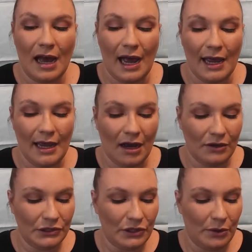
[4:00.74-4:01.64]
I
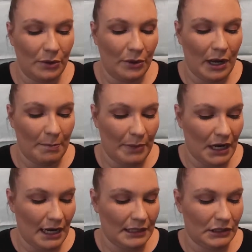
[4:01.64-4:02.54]
also
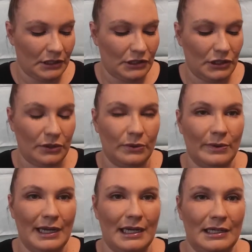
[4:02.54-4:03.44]
bought
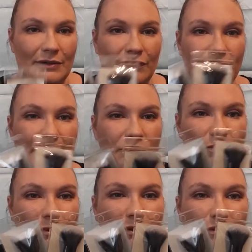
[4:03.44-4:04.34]
two
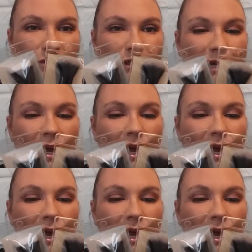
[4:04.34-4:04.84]
individuals